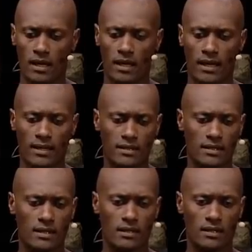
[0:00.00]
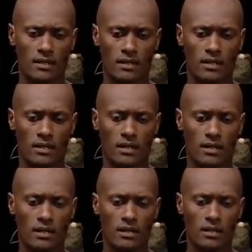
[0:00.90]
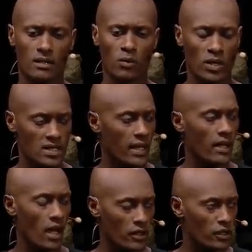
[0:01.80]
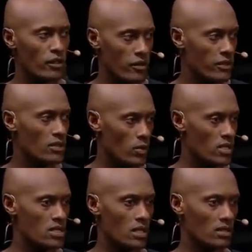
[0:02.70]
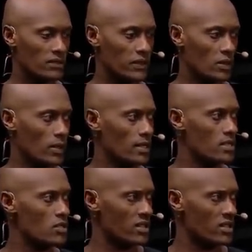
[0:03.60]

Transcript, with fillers: And once I unearthed where Charlottesville was to